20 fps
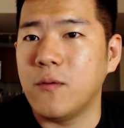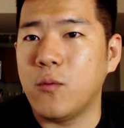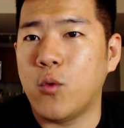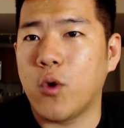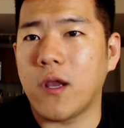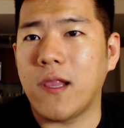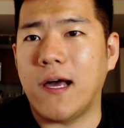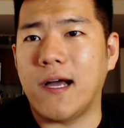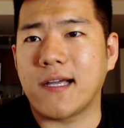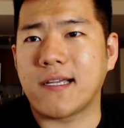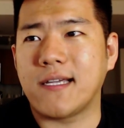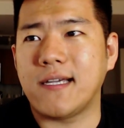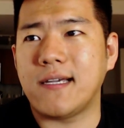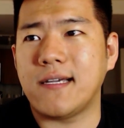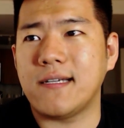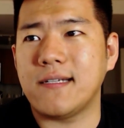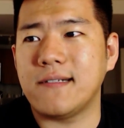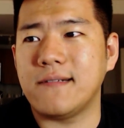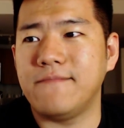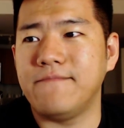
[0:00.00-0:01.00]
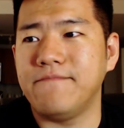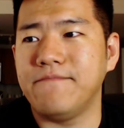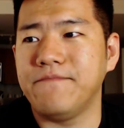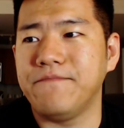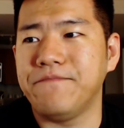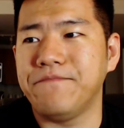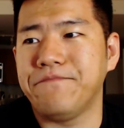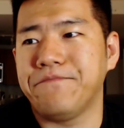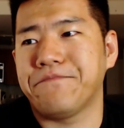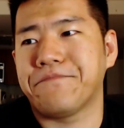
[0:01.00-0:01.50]
Warlock.
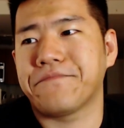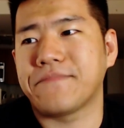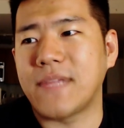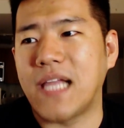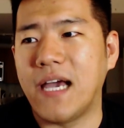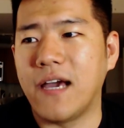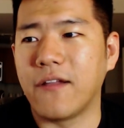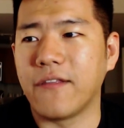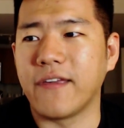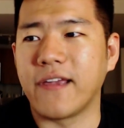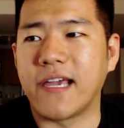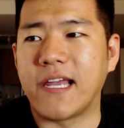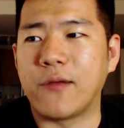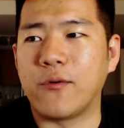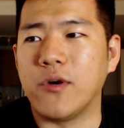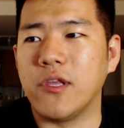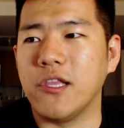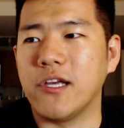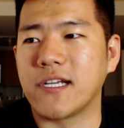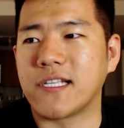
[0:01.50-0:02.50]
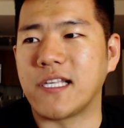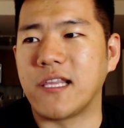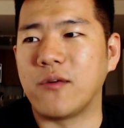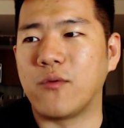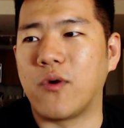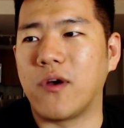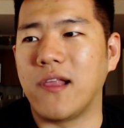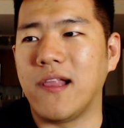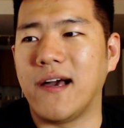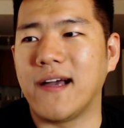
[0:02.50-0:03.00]
I don't think anyone looks at
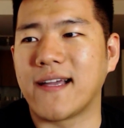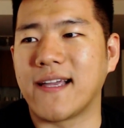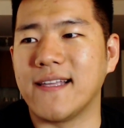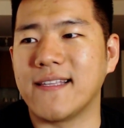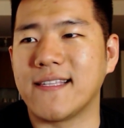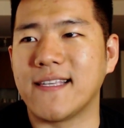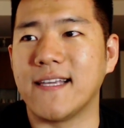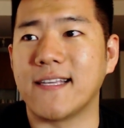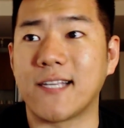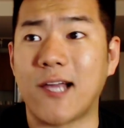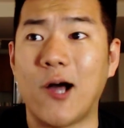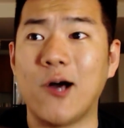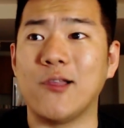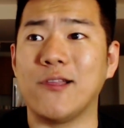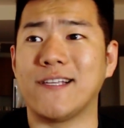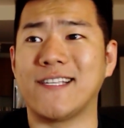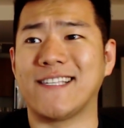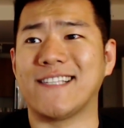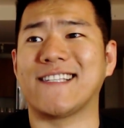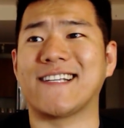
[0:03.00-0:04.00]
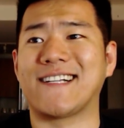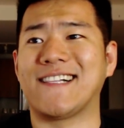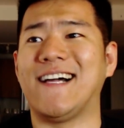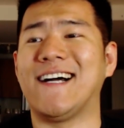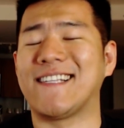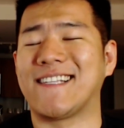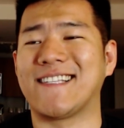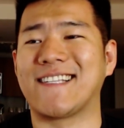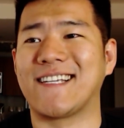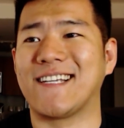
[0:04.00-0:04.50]
the Warlock and says, oh, this is a
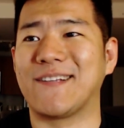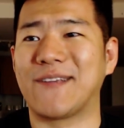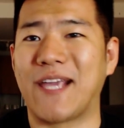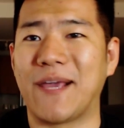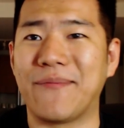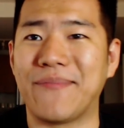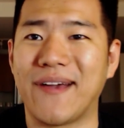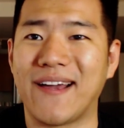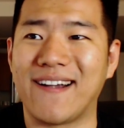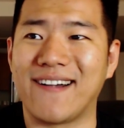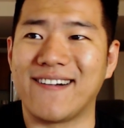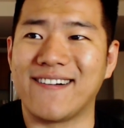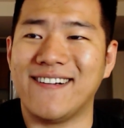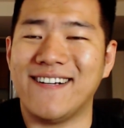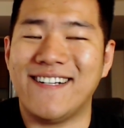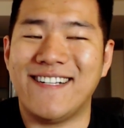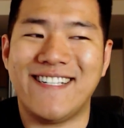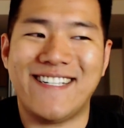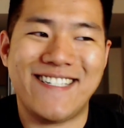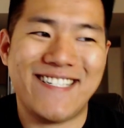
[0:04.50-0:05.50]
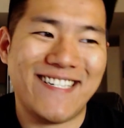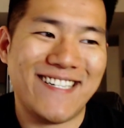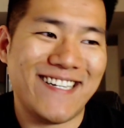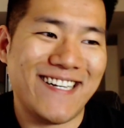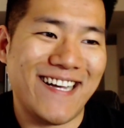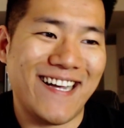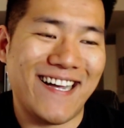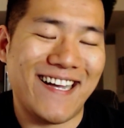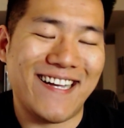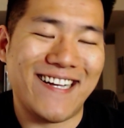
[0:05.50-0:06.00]
class that's going to get better.
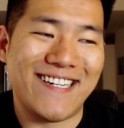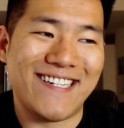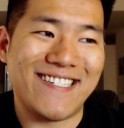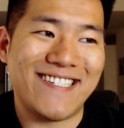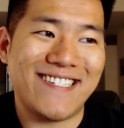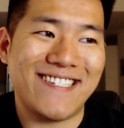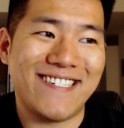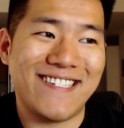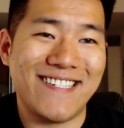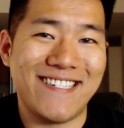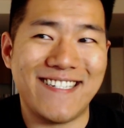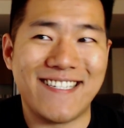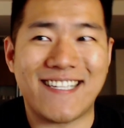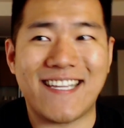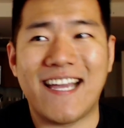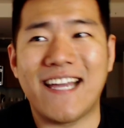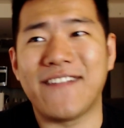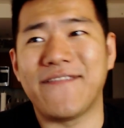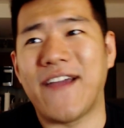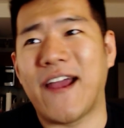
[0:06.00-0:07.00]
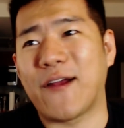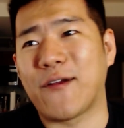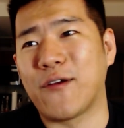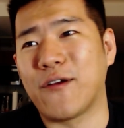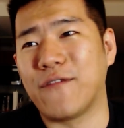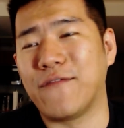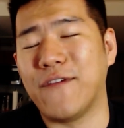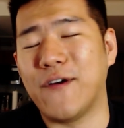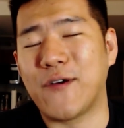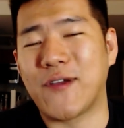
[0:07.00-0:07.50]
It's kind of
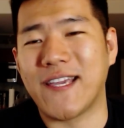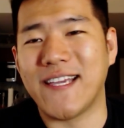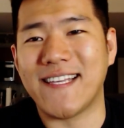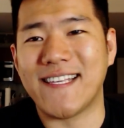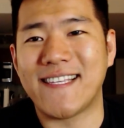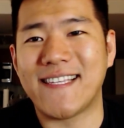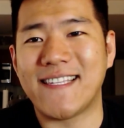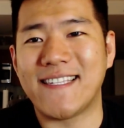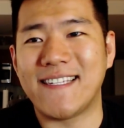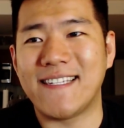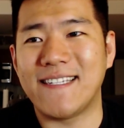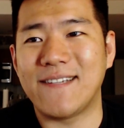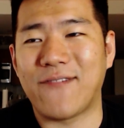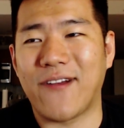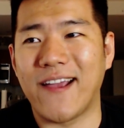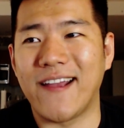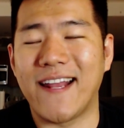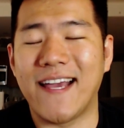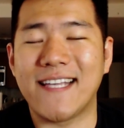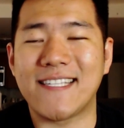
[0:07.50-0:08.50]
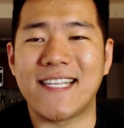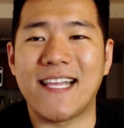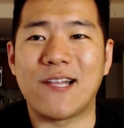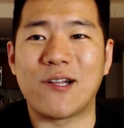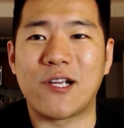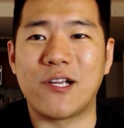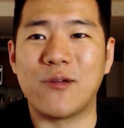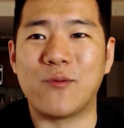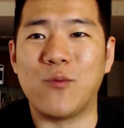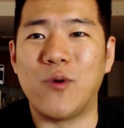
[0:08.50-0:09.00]
aggro focused, right? It has a
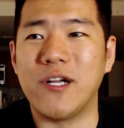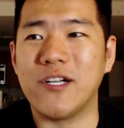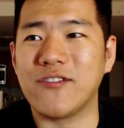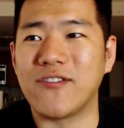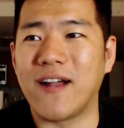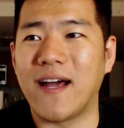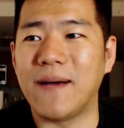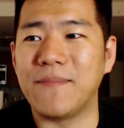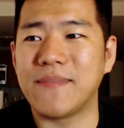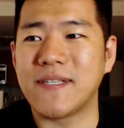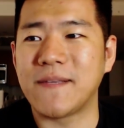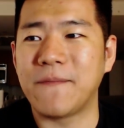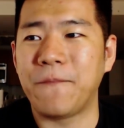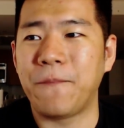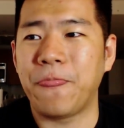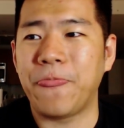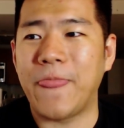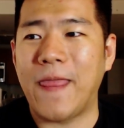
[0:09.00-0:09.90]
lot of good 1-drops.